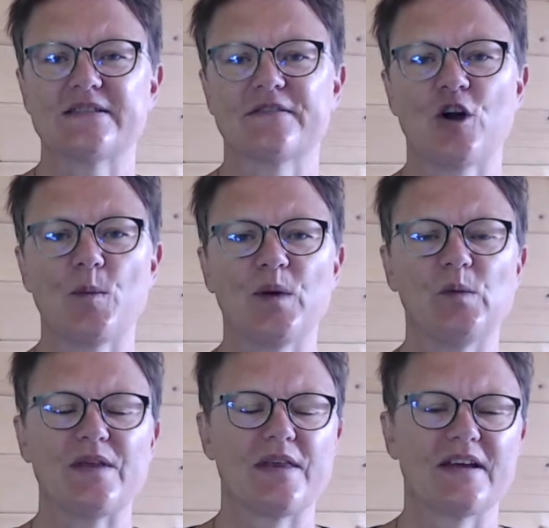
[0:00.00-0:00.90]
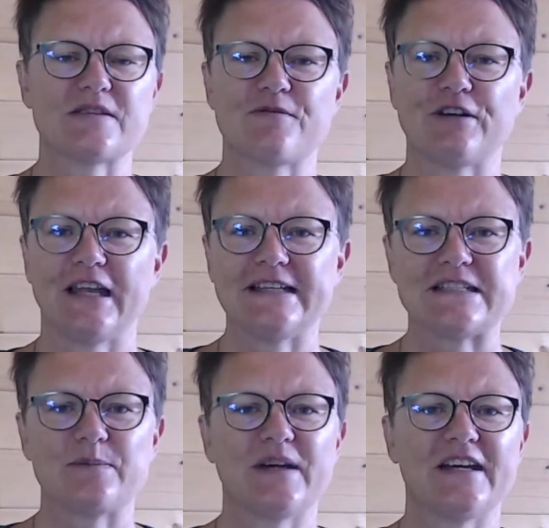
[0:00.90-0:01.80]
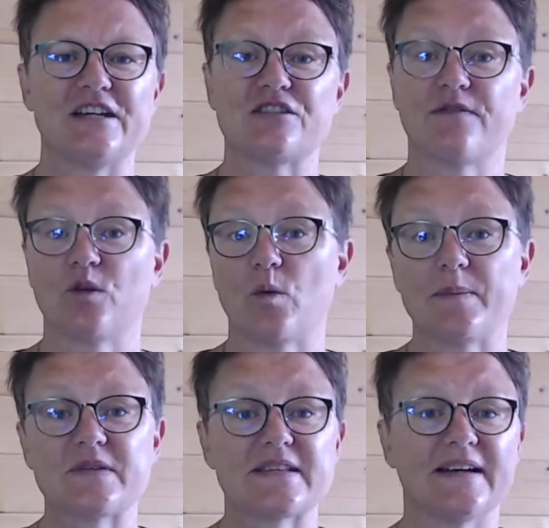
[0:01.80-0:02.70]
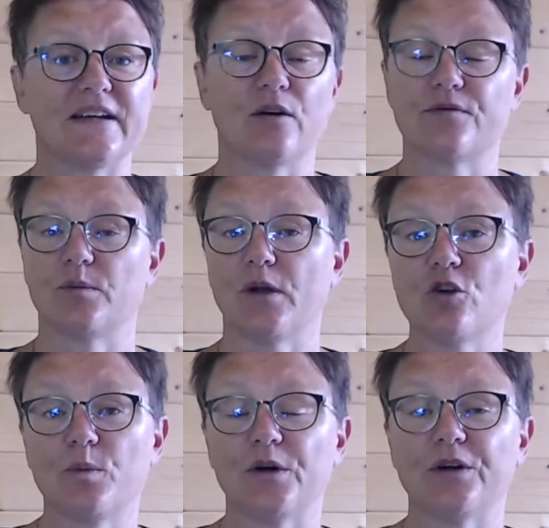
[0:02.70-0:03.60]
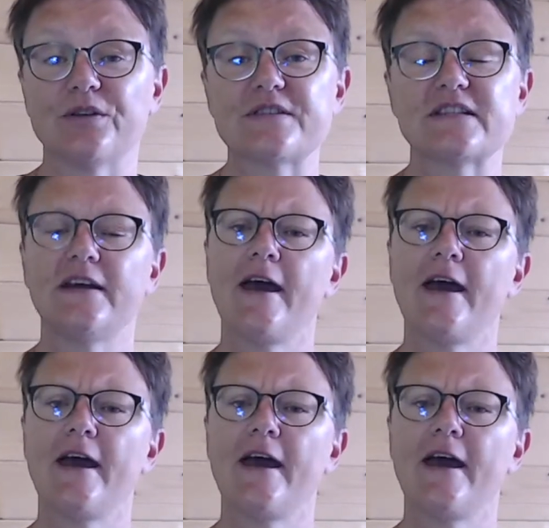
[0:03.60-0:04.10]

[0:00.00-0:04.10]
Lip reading: of copy, whether that's for a landing page, for the website, or for a blog post,